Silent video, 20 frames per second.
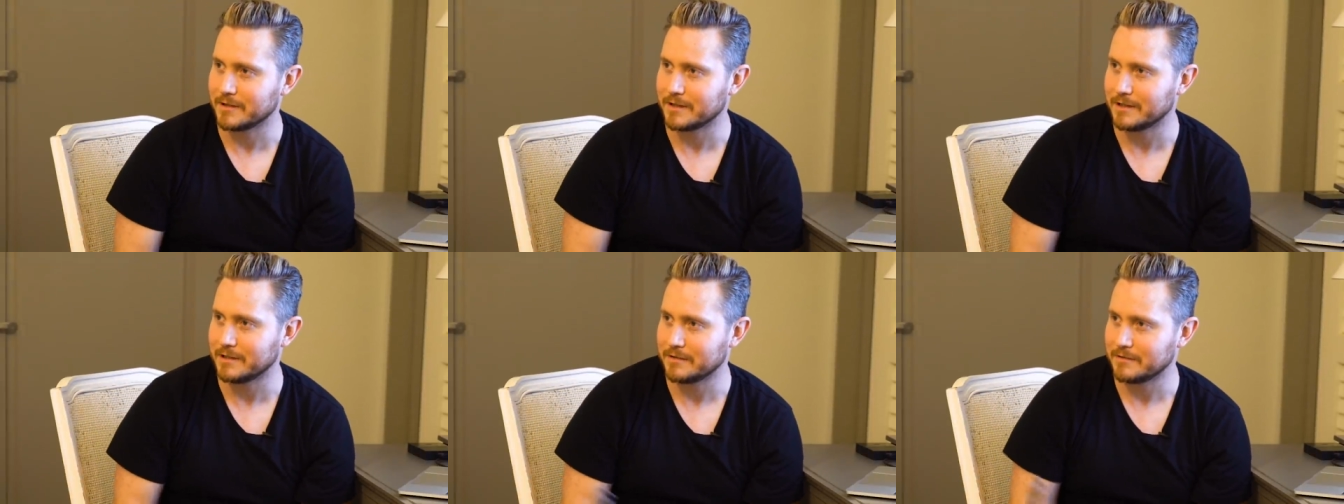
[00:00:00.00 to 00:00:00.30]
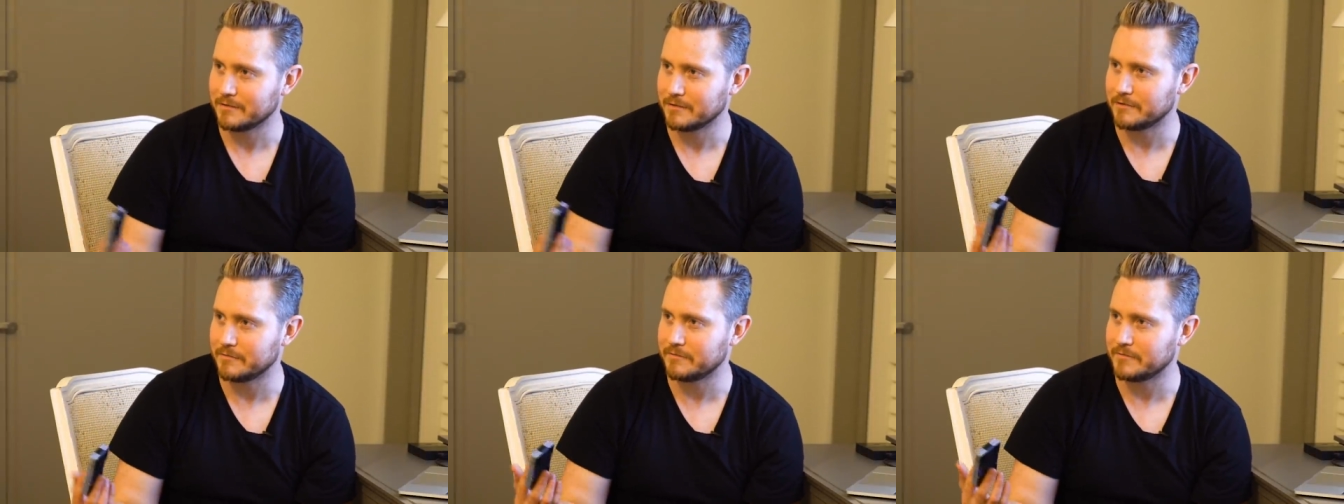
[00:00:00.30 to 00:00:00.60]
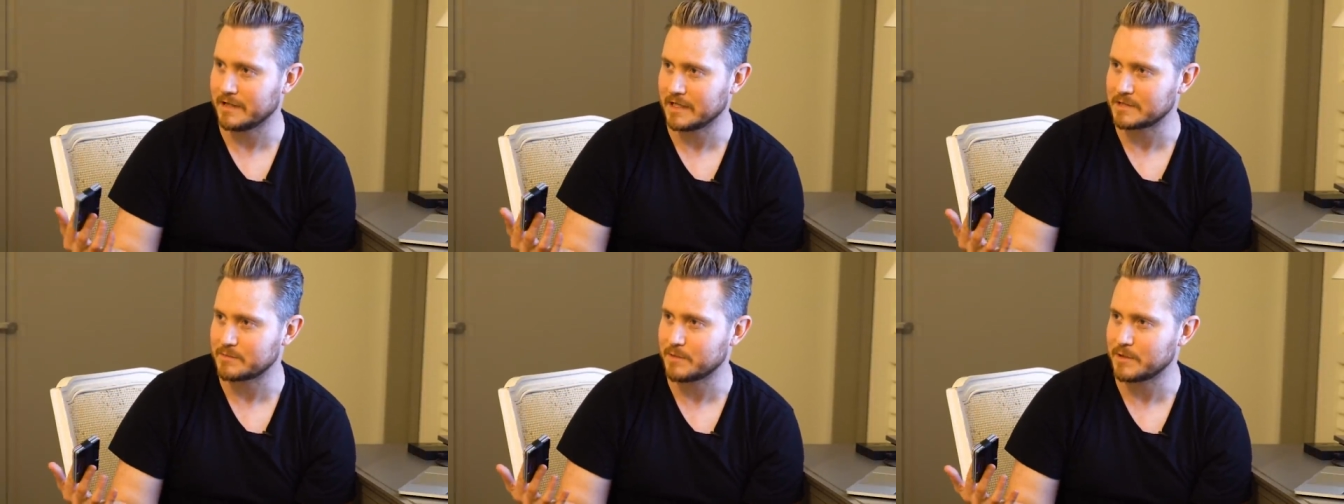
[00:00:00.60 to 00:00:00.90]
right?
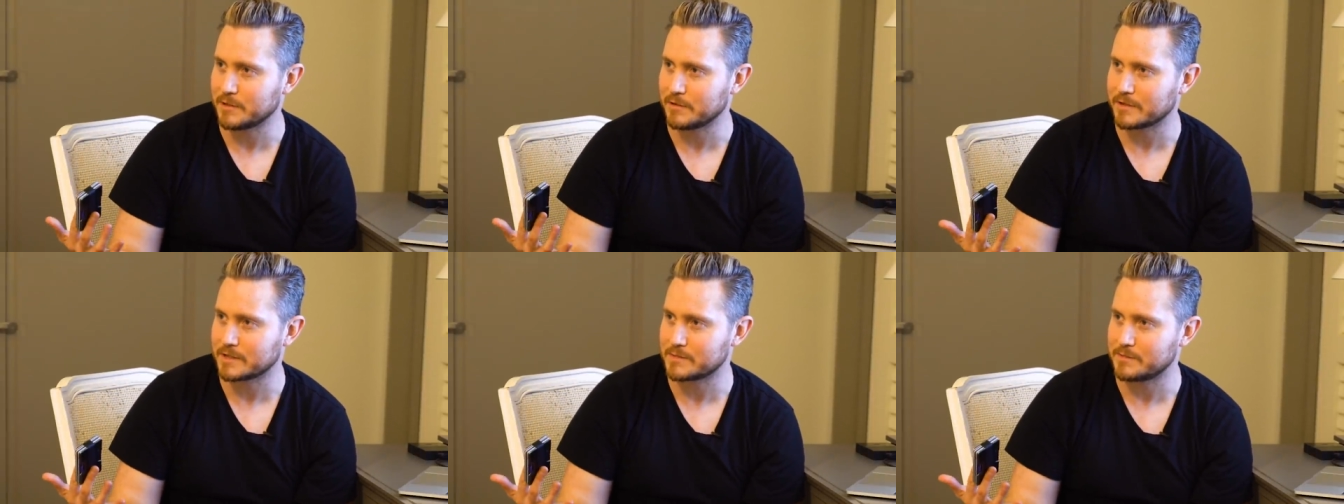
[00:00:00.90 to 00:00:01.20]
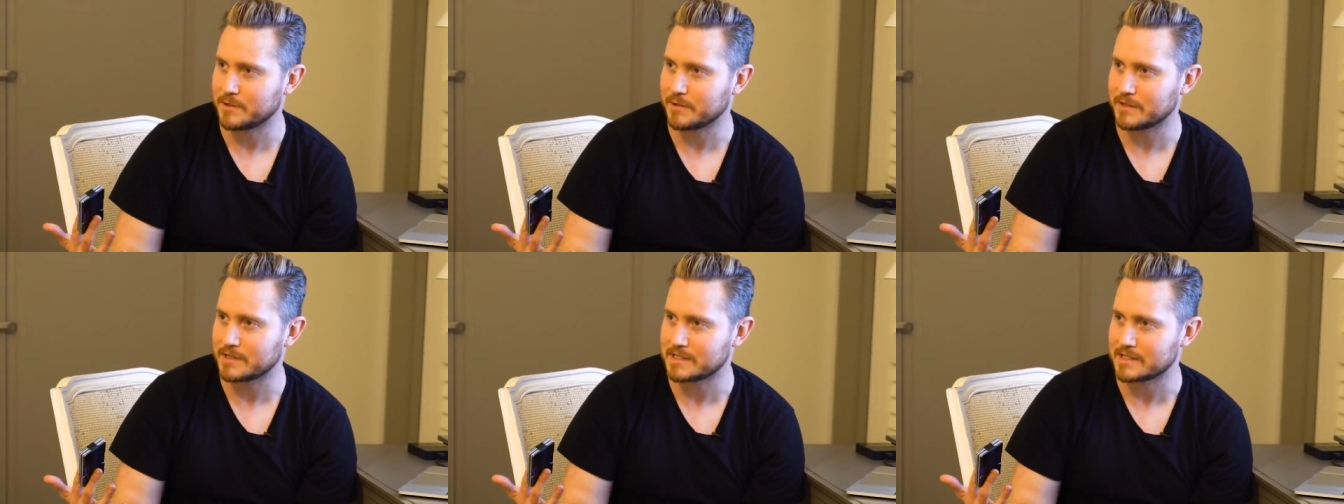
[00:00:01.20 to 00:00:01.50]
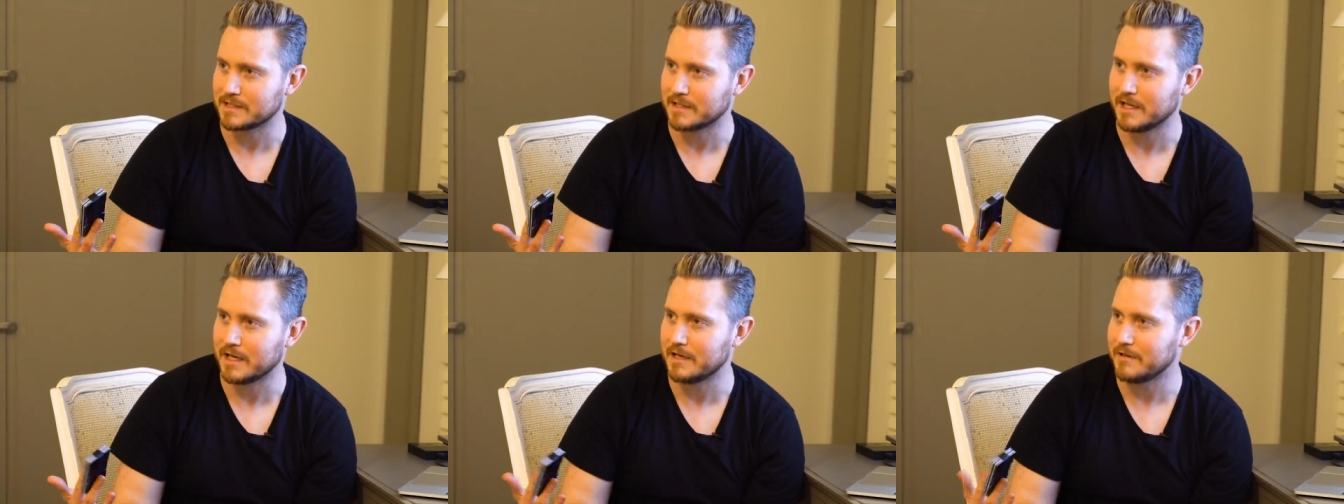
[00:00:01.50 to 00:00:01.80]
You've, that's been your experience
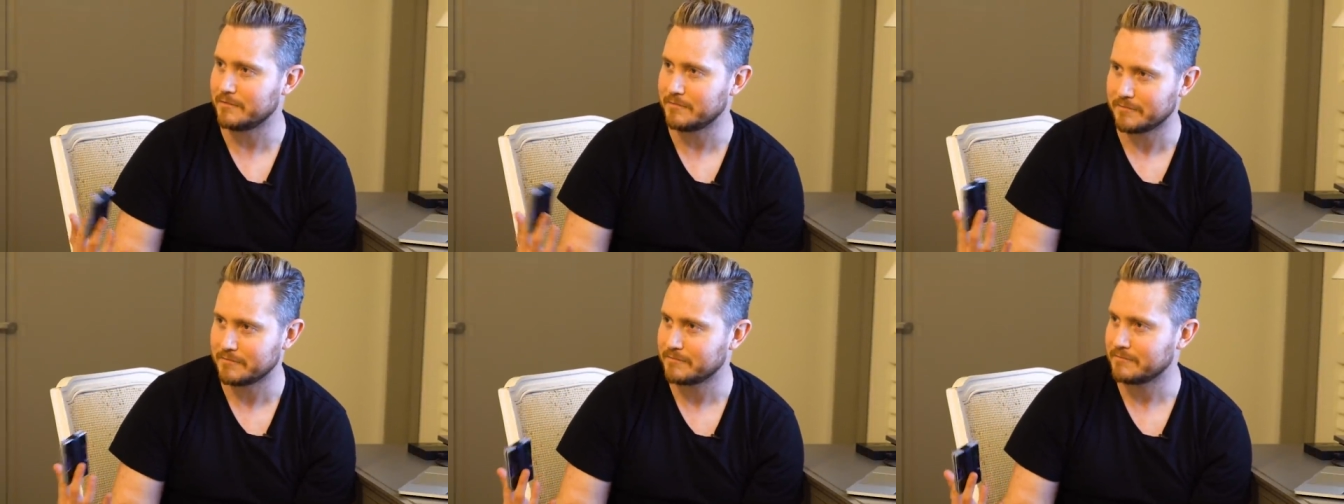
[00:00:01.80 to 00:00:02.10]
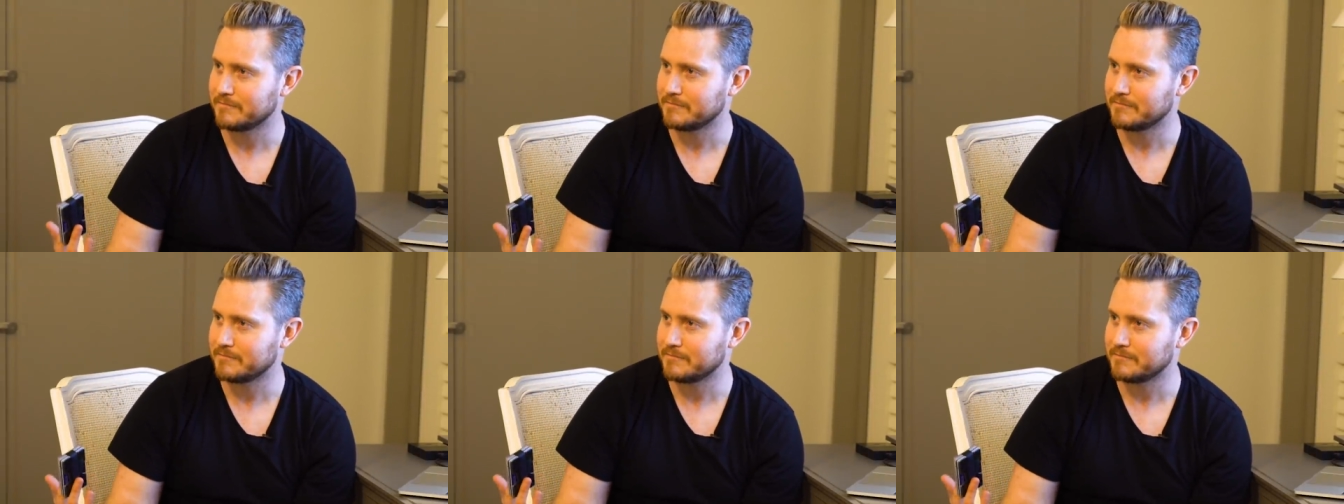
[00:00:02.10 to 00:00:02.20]
in life.